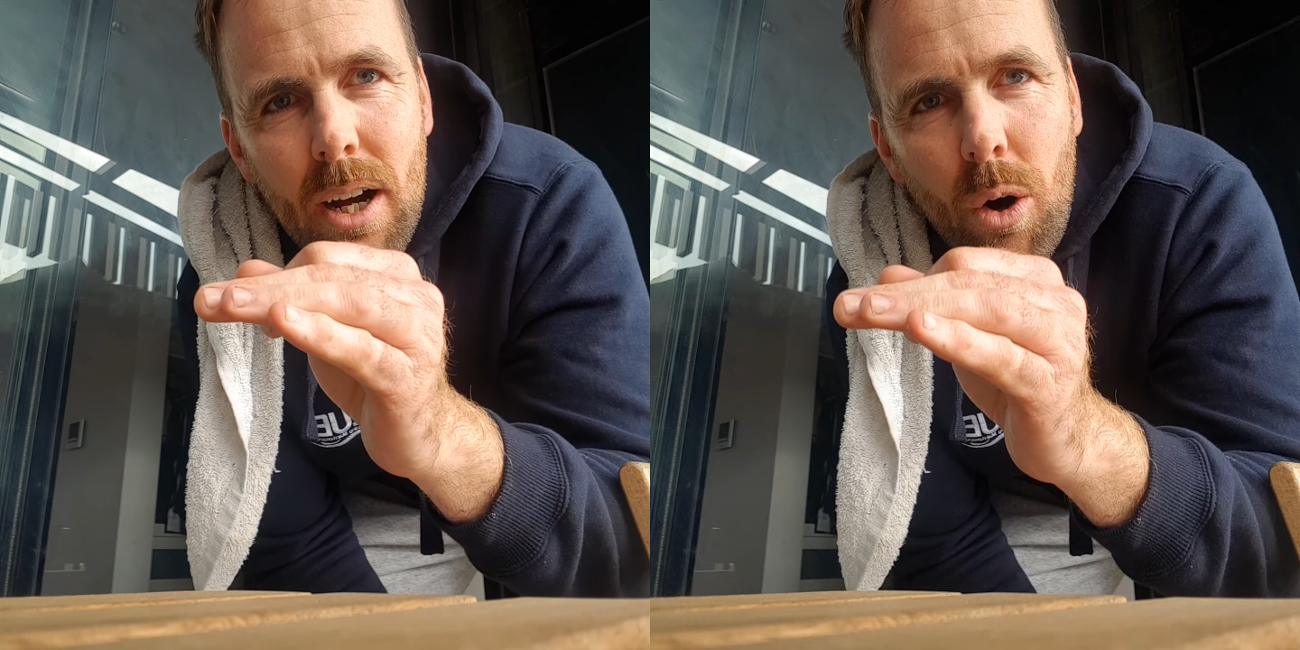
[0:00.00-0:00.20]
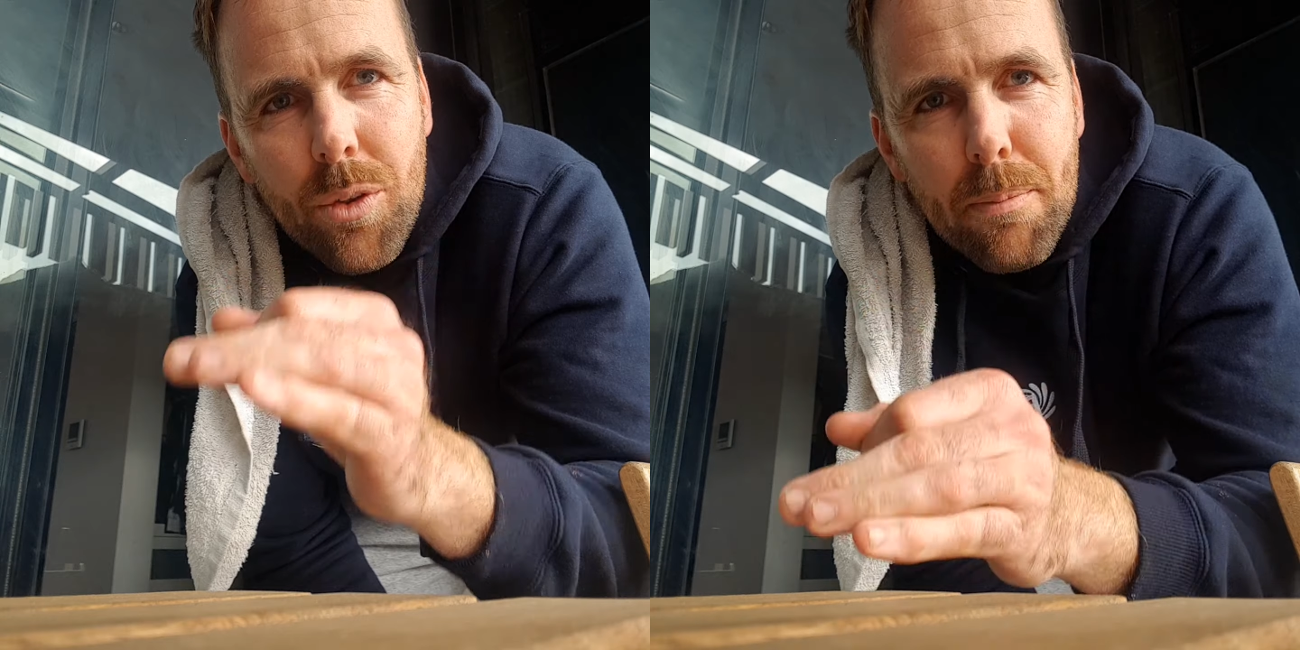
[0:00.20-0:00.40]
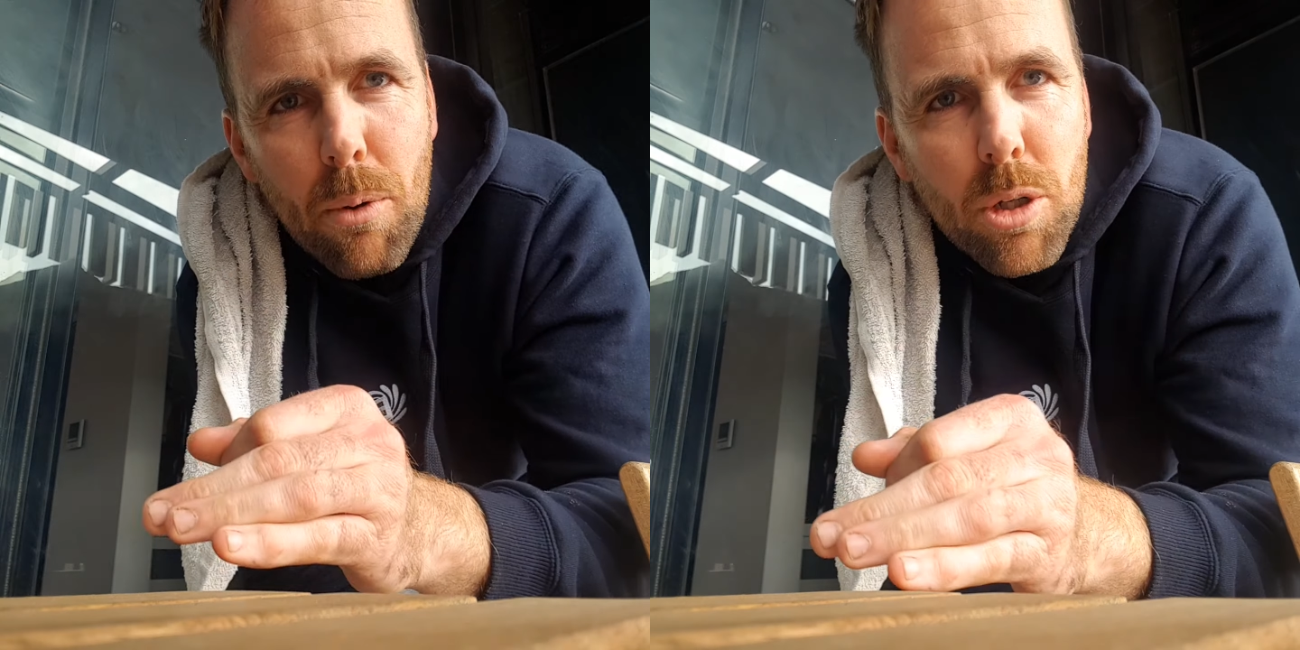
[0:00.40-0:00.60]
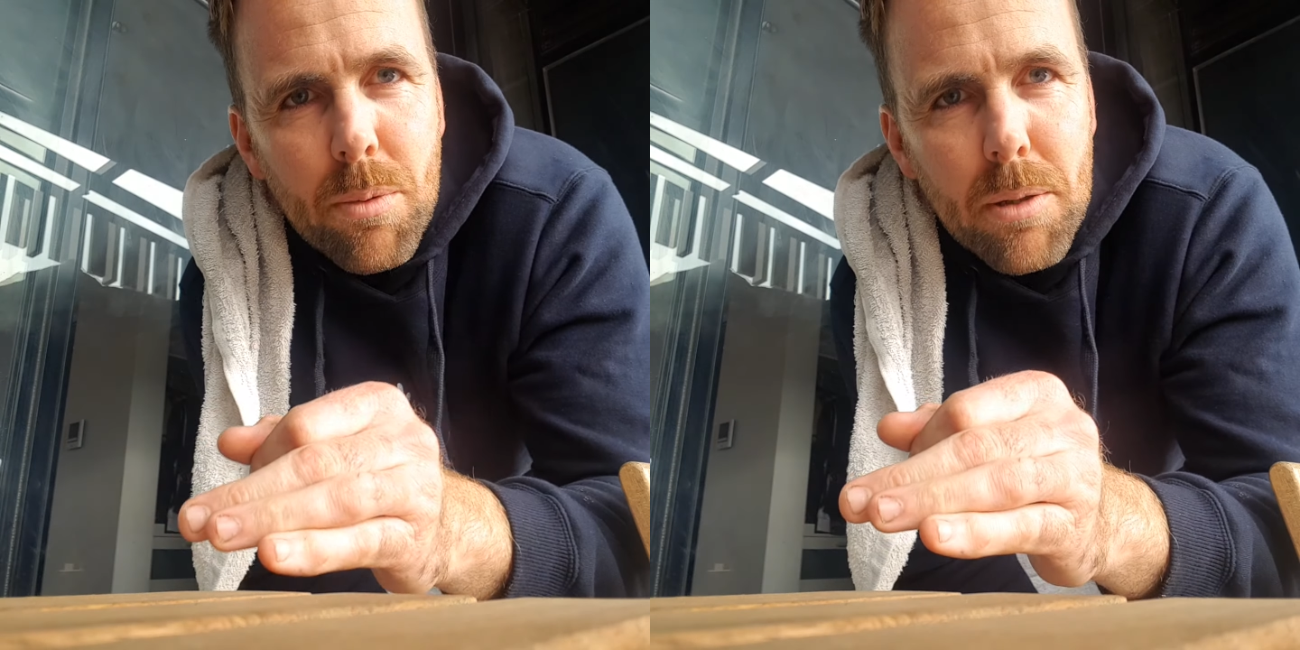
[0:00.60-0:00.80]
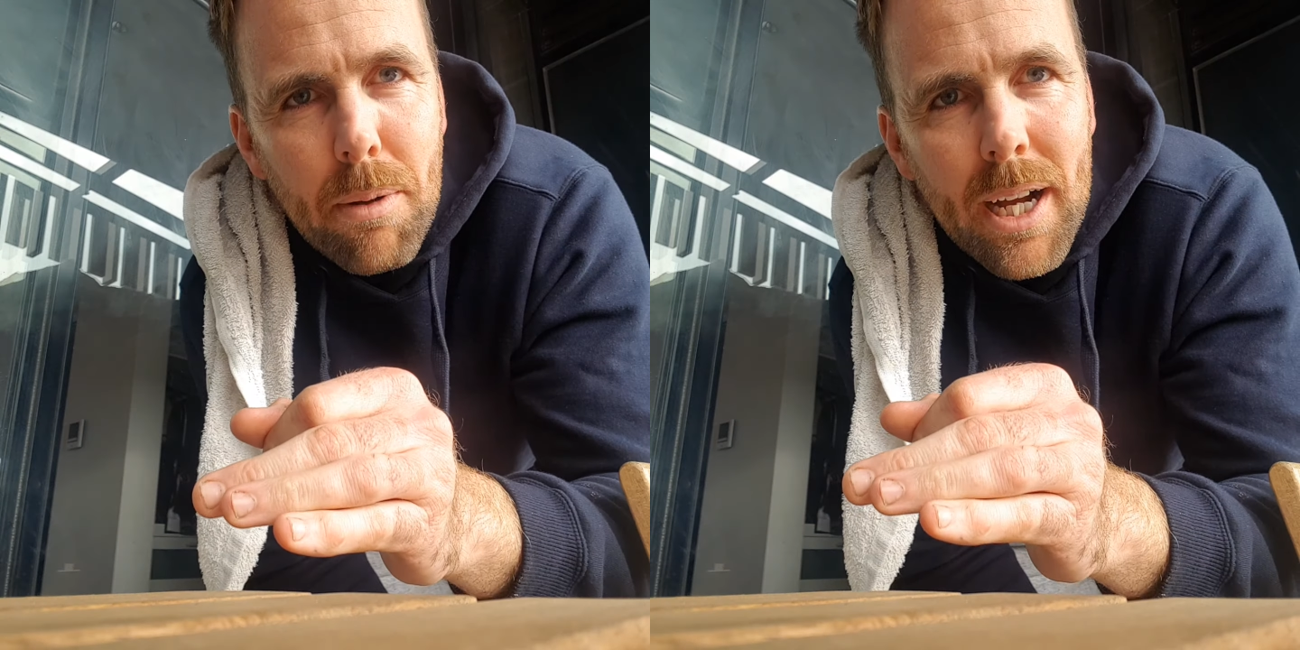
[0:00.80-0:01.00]
on the bottom
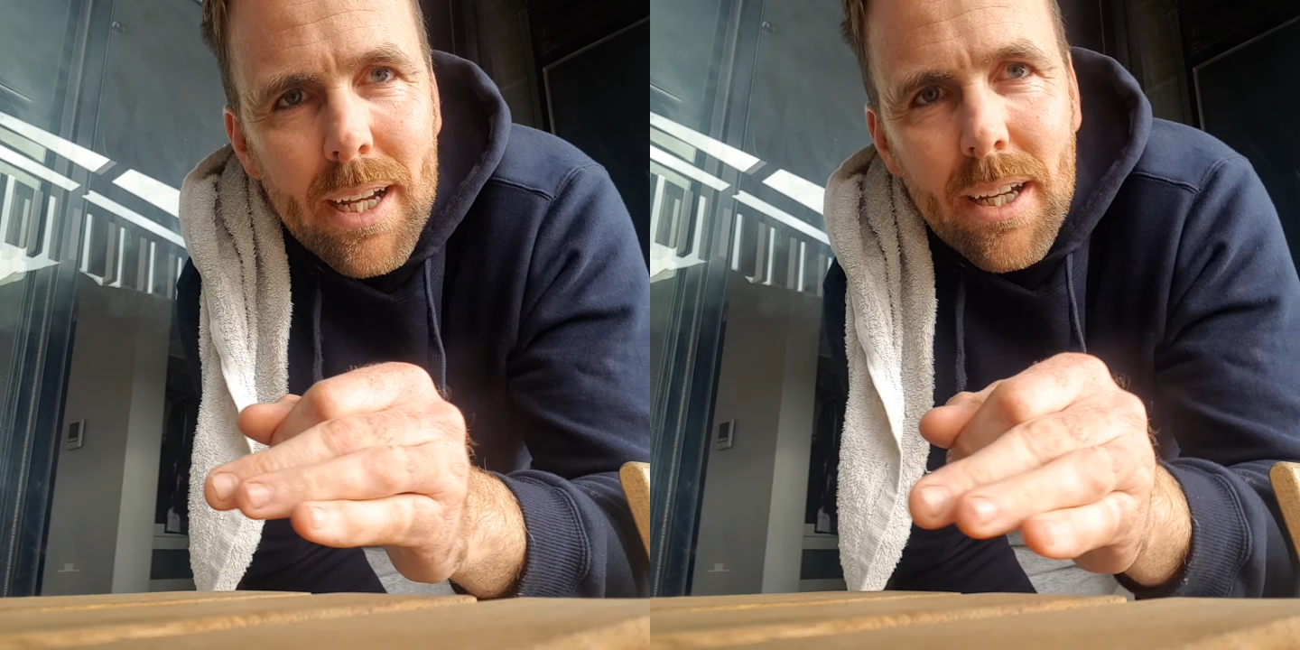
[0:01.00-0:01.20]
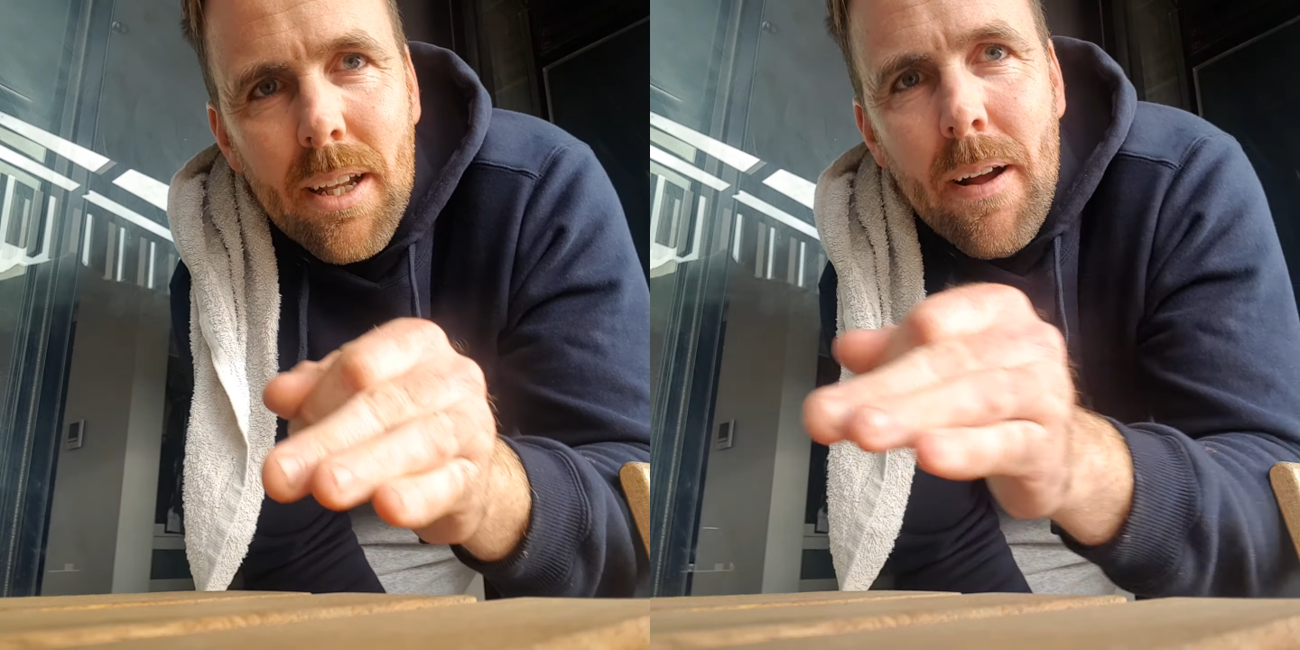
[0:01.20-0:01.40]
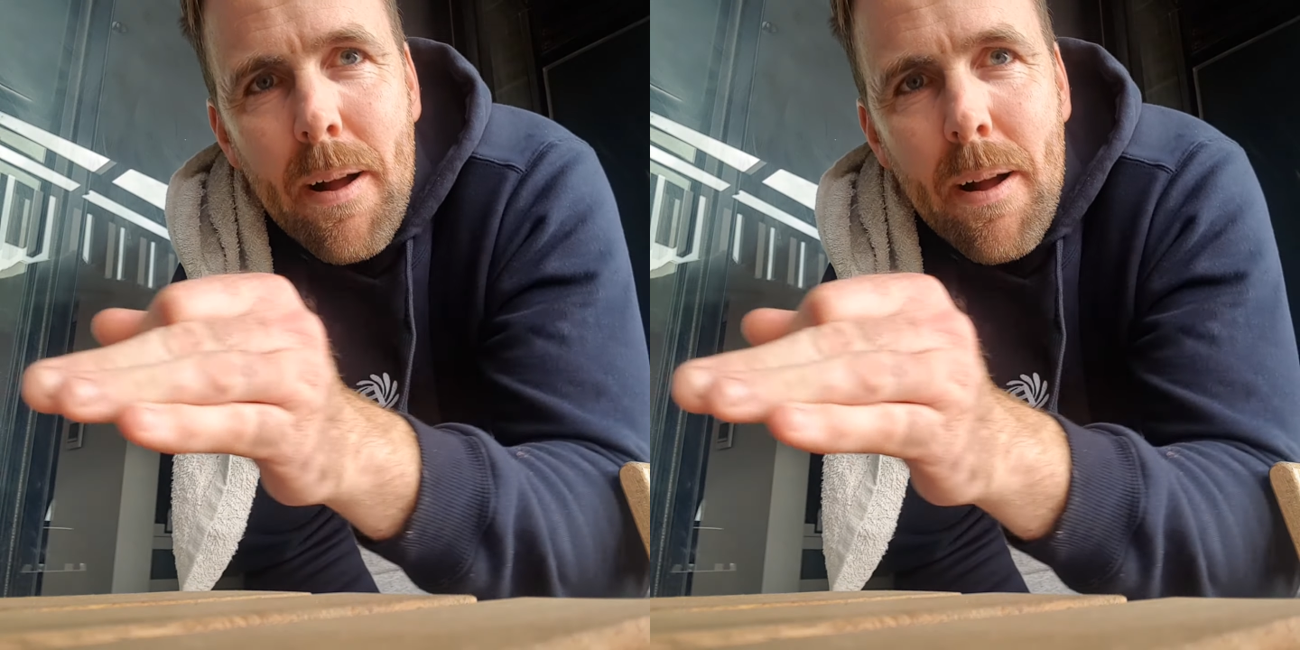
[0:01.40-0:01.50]
of the bucket,